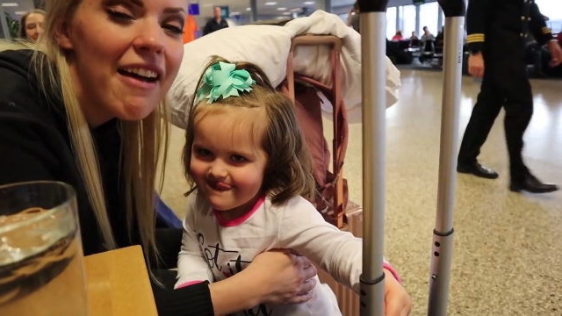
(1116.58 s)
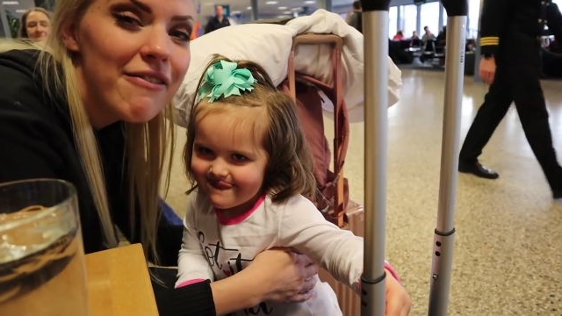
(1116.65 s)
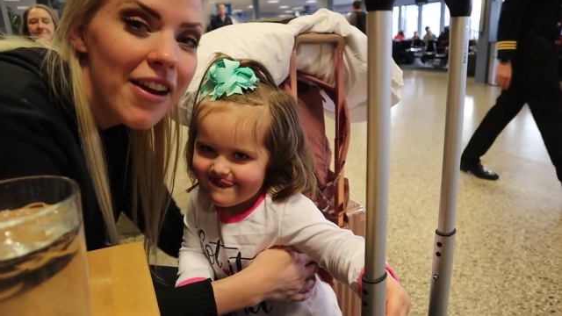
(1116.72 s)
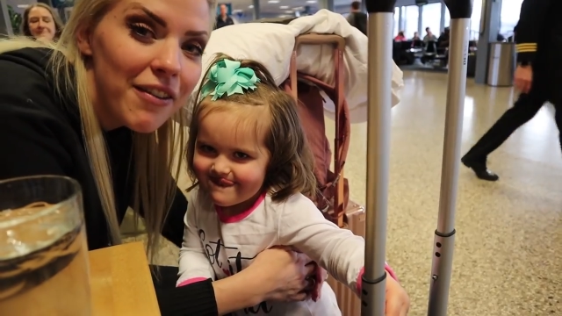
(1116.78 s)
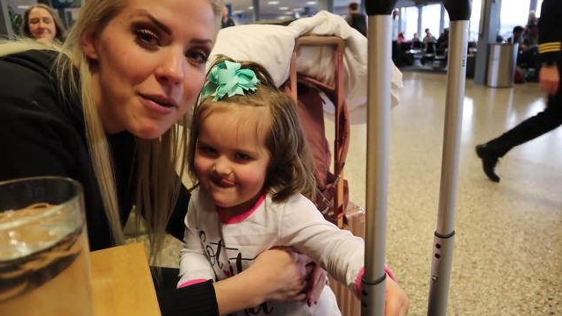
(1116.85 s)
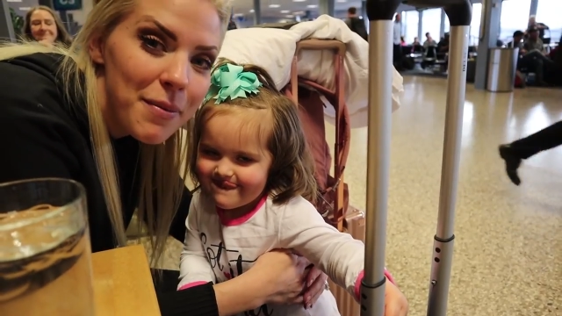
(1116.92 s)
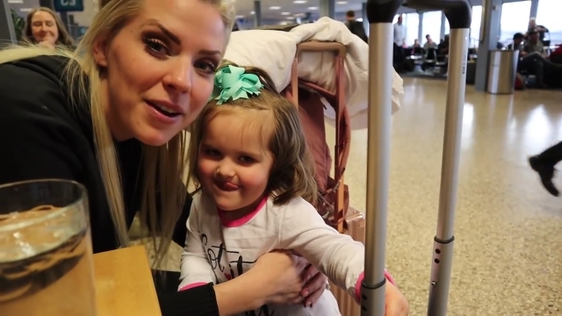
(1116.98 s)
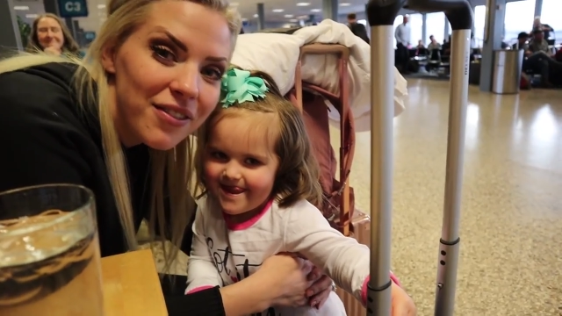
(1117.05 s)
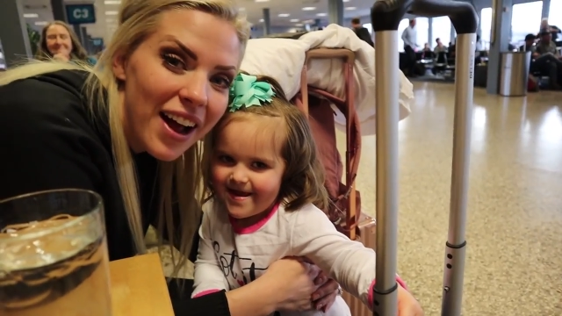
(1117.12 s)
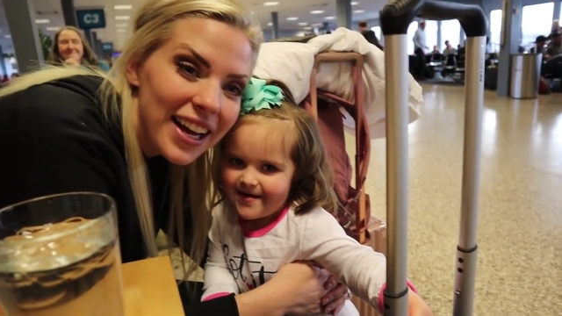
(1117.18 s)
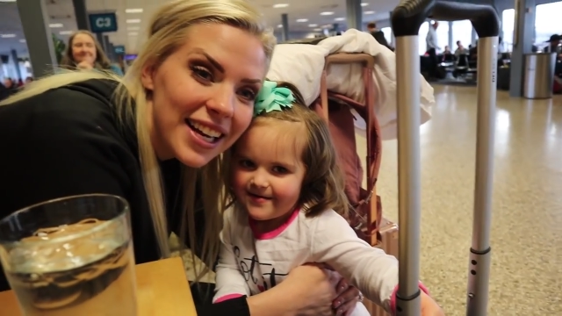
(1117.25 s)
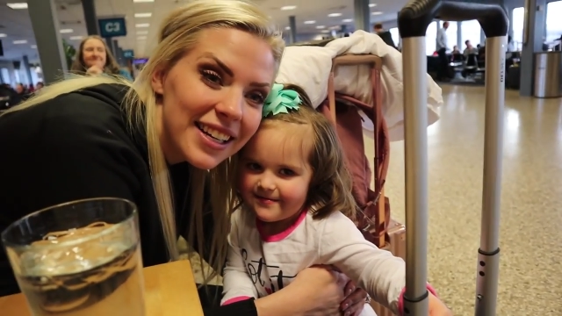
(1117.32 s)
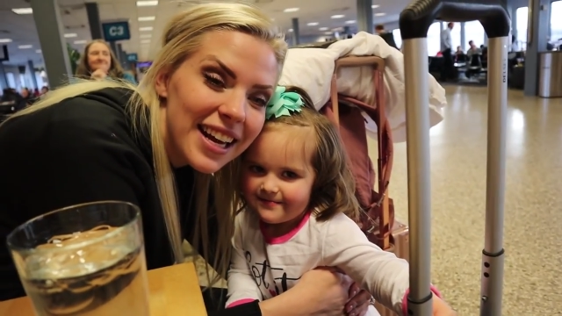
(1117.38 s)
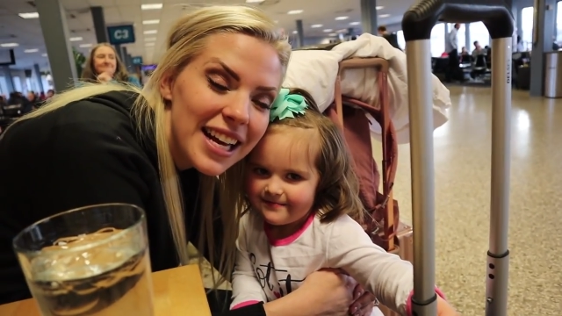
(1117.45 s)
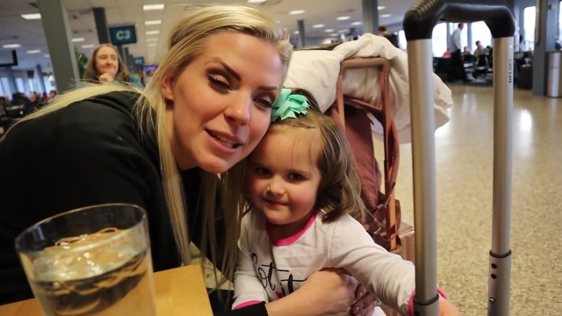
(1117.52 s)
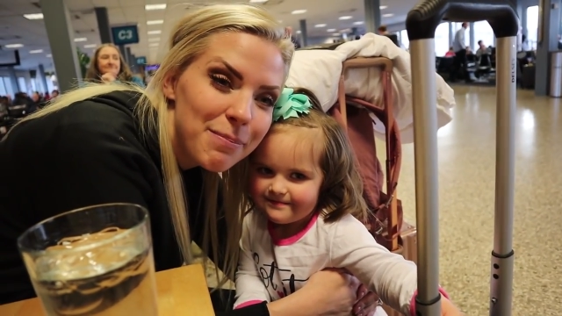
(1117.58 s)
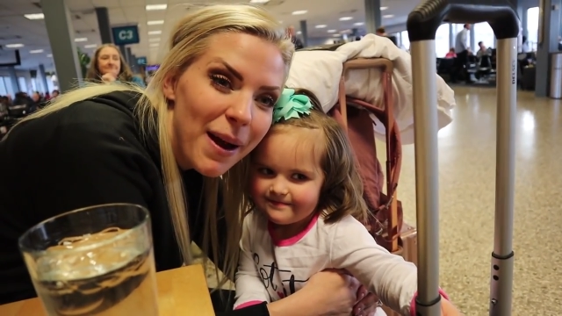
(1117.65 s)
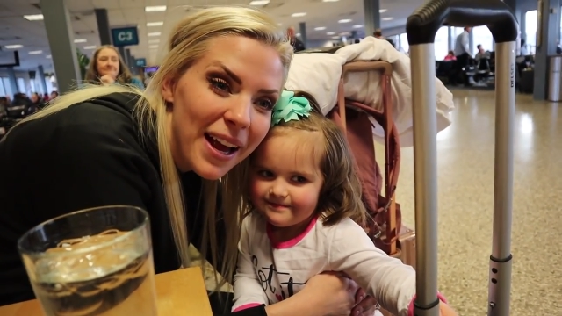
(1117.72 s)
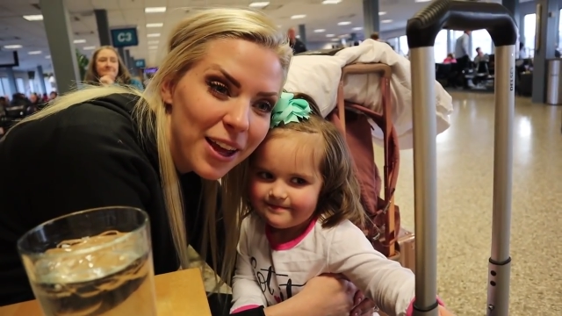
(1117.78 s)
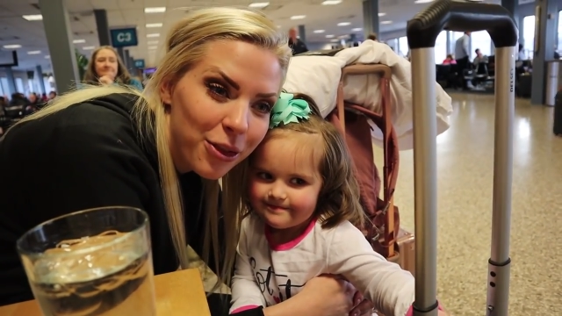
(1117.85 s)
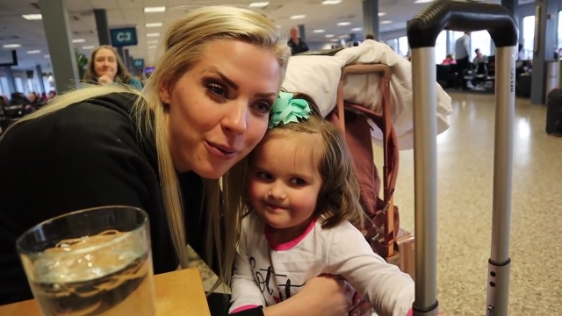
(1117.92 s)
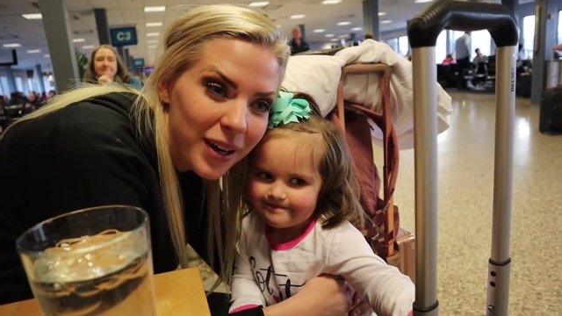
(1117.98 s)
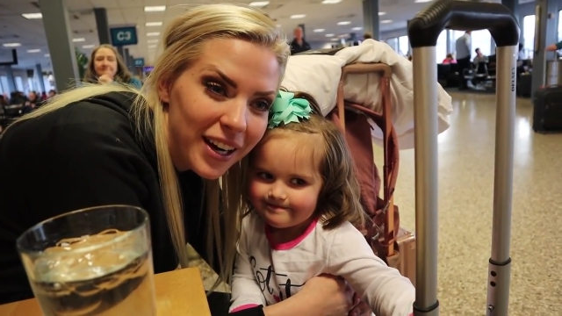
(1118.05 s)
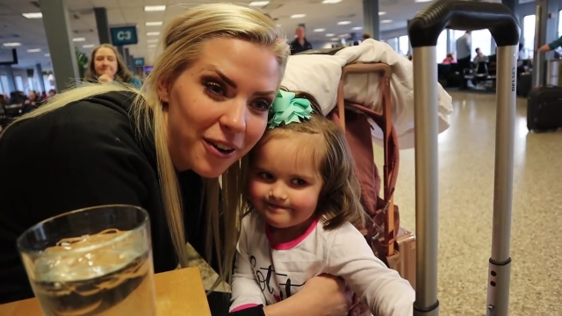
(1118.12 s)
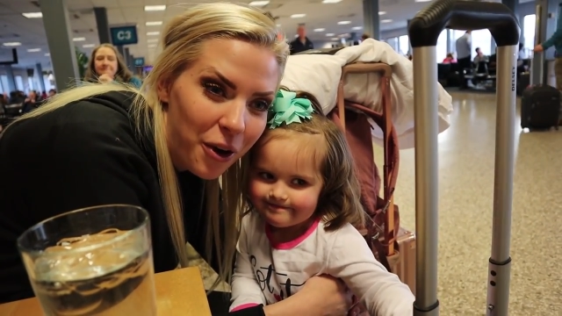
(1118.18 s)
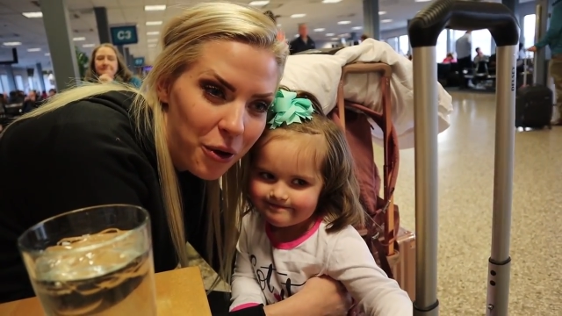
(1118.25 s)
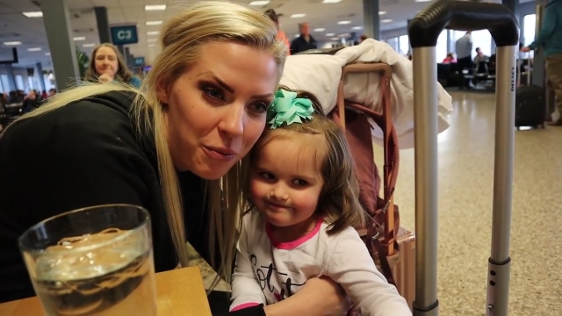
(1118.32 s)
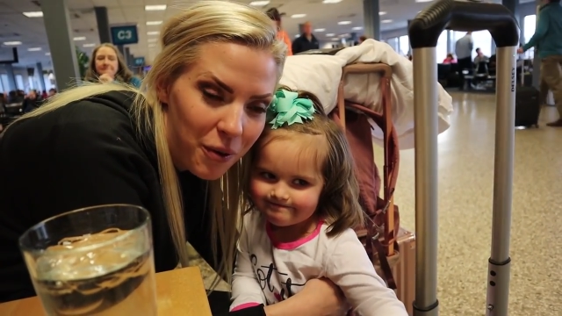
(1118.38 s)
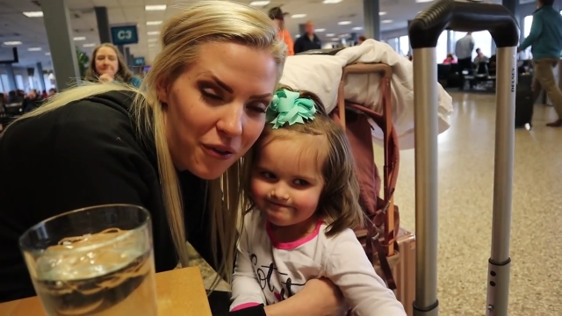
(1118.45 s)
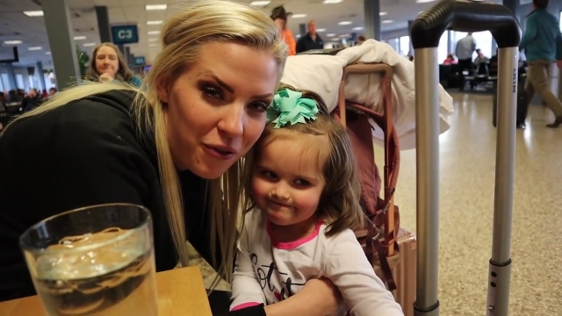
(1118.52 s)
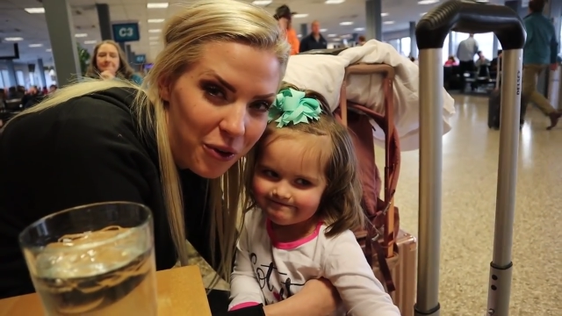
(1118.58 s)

Speaker 1: I've never been recognized by a three-year-old